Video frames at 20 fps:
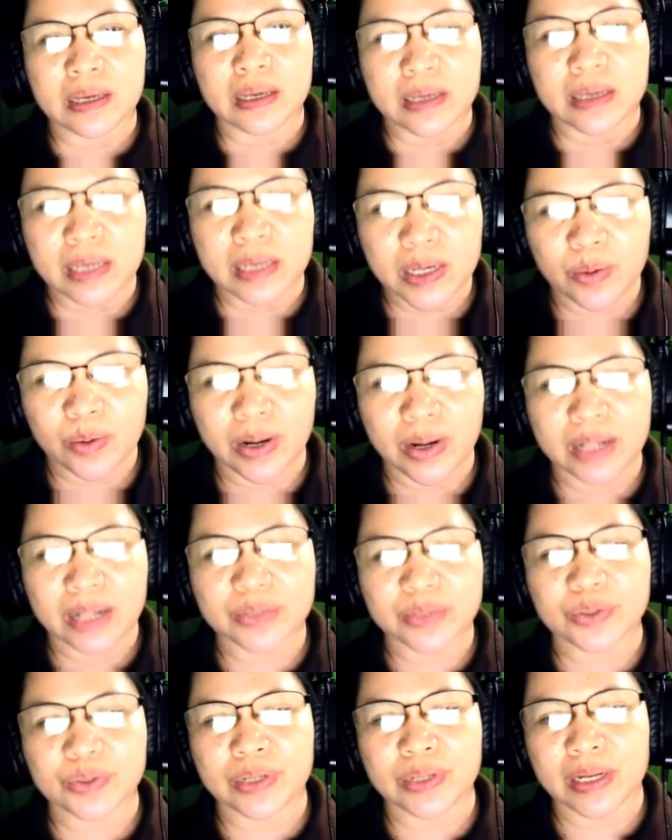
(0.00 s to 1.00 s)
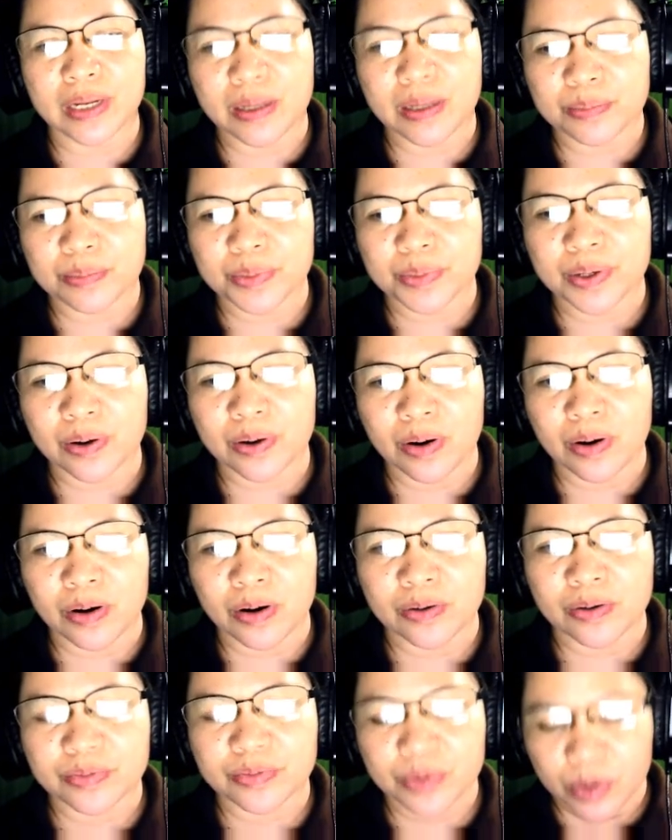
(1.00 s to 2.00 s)
equal to the number
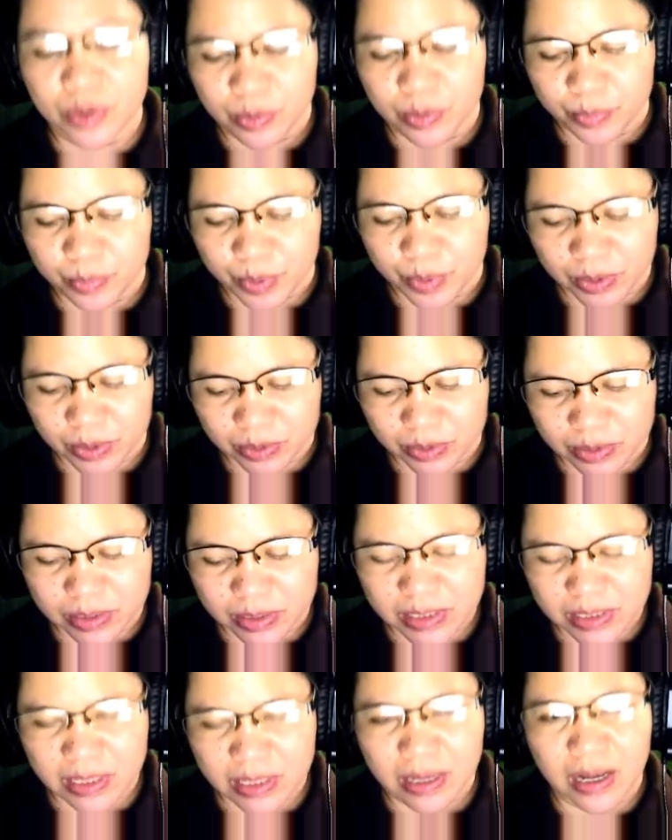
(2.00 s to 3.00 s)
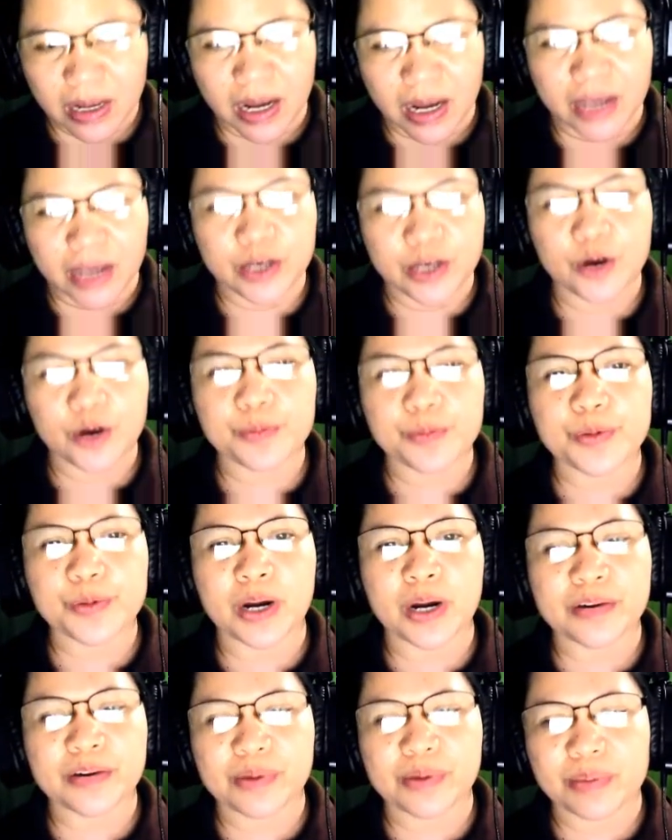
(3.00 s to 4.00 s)
of protons. I hope you
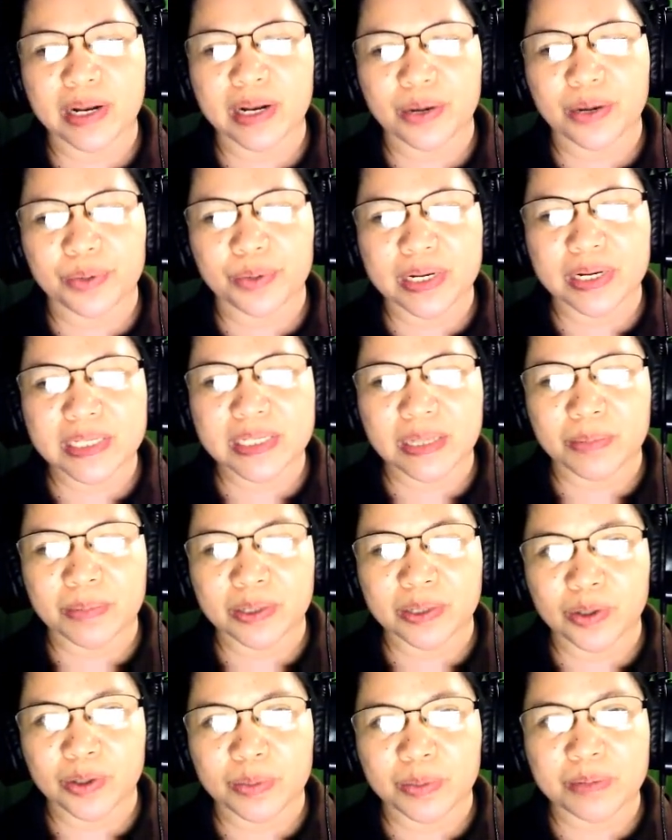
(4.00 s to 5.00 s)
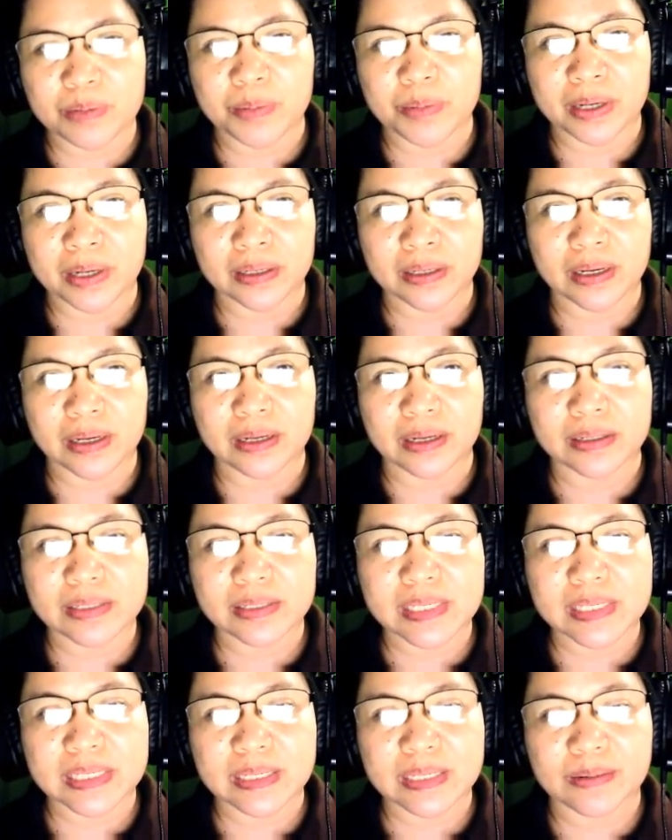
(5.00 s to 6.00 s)
are familiar with the subatomic
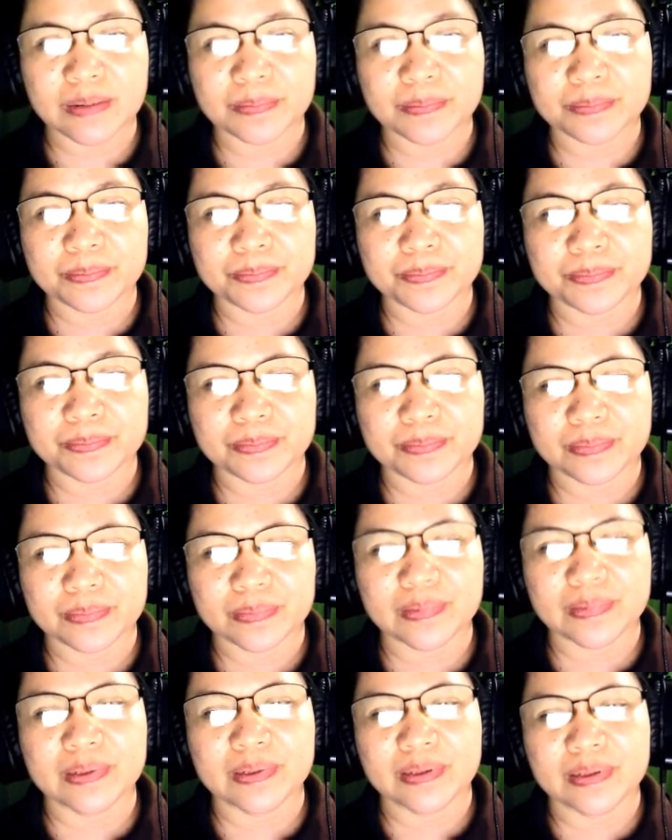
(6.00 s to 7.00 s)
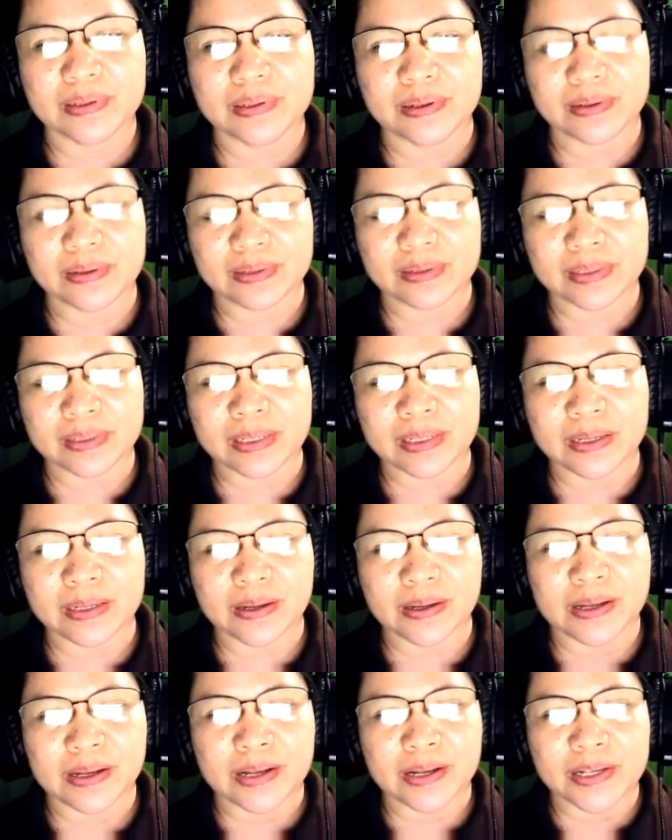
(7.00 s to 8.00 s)
particles. Okay.
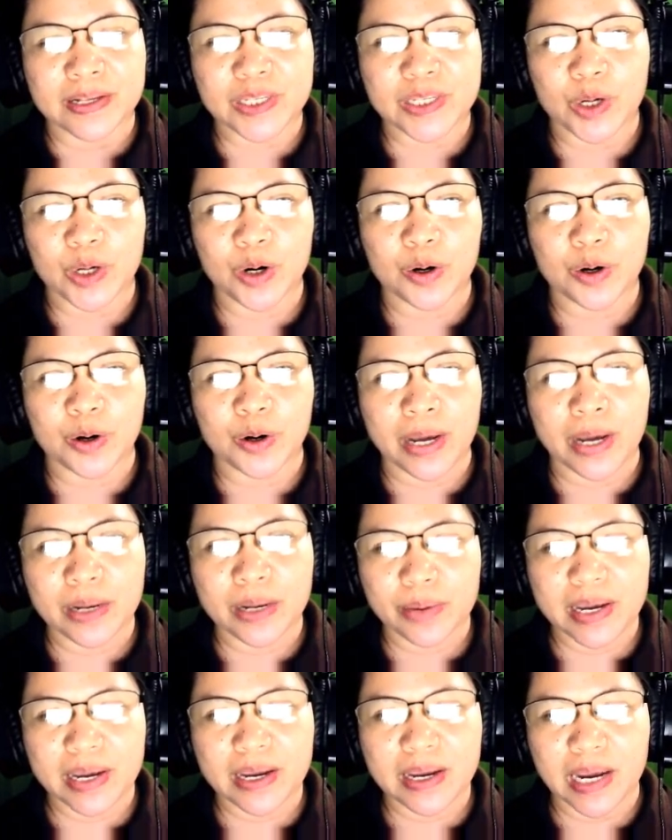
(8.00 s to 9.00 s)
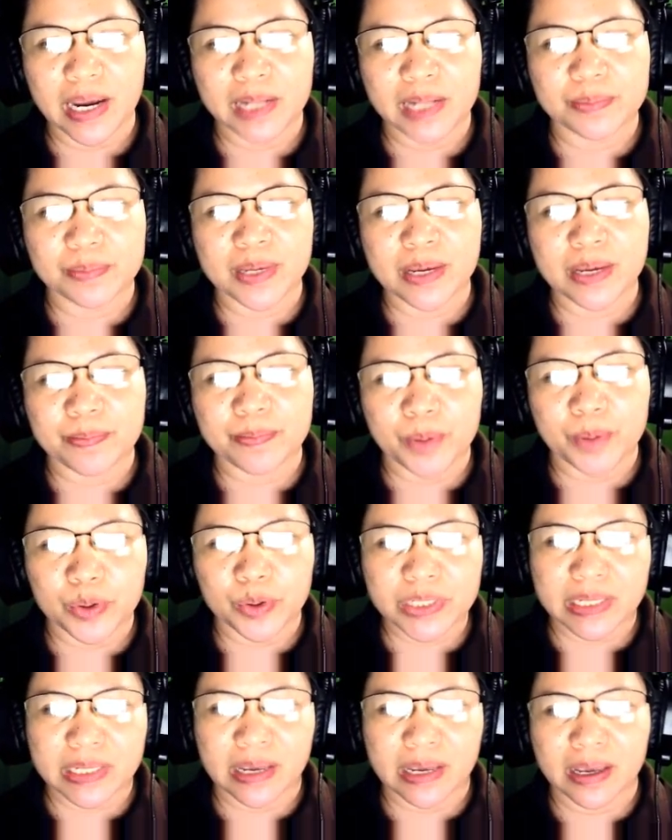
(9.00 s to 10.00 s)
So anyway, I'll be
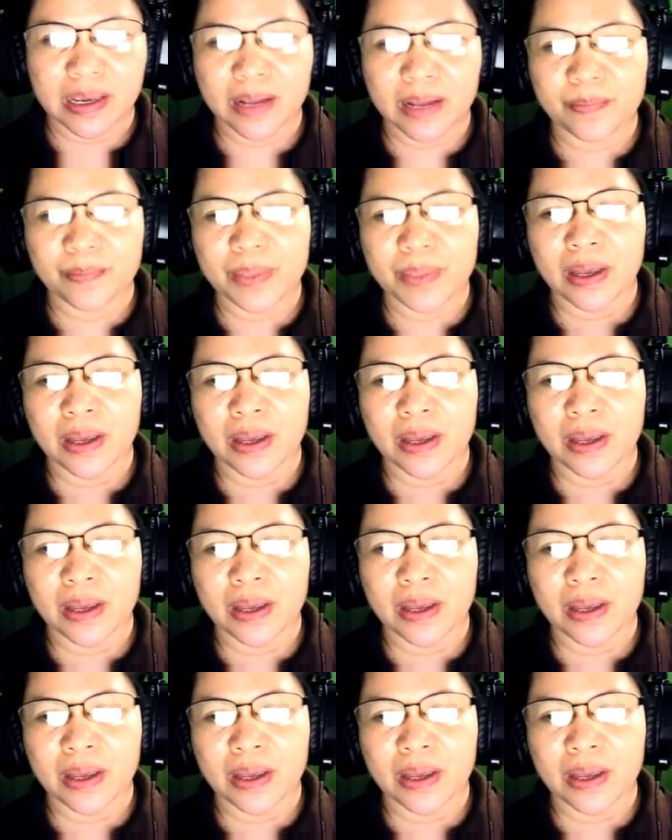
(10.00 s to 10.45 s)
posting